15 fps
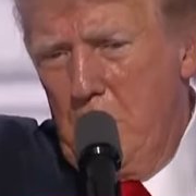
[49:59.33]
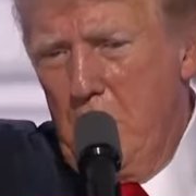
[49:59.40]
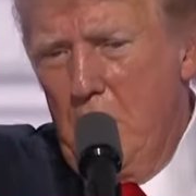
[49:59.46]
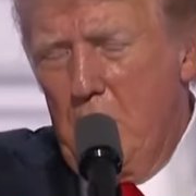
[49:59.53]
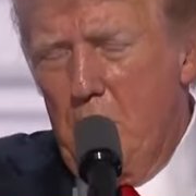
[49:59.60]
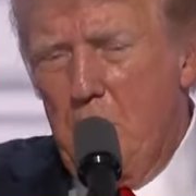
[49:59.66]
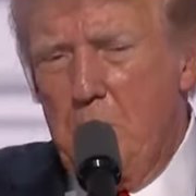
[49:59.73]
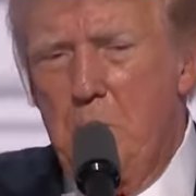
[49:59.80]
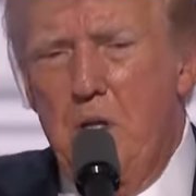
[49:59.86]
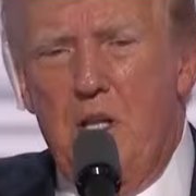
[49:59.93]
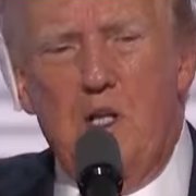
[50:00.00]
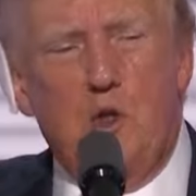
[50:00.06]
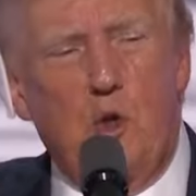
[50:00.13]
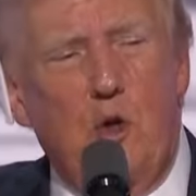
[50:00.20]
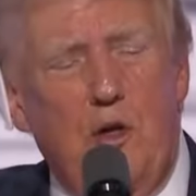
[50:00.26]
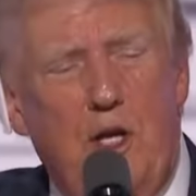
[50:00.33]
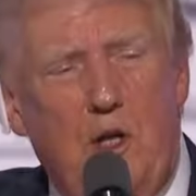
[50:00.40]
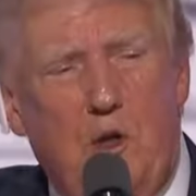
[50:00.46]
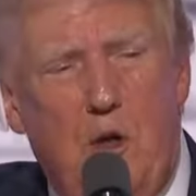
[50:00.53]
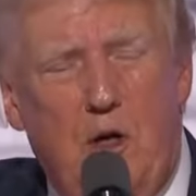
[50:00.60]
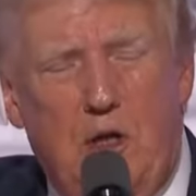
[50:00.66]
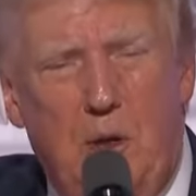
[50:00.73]
Congressman? That's all they
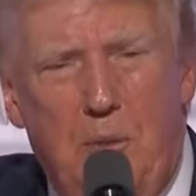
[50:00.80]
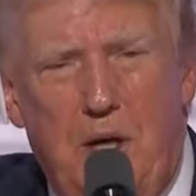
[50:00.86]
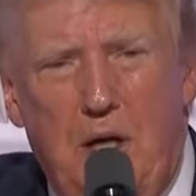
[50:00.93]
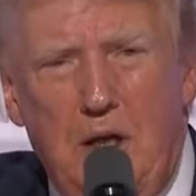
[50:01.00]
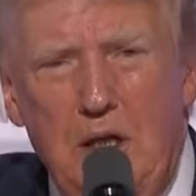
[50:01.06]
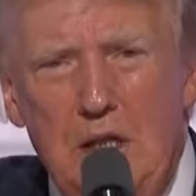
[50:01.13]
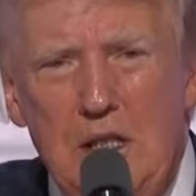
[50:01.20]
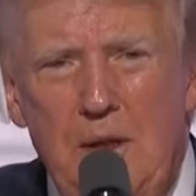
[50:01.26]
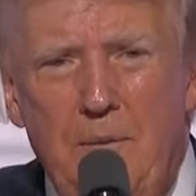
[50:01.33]
talked about.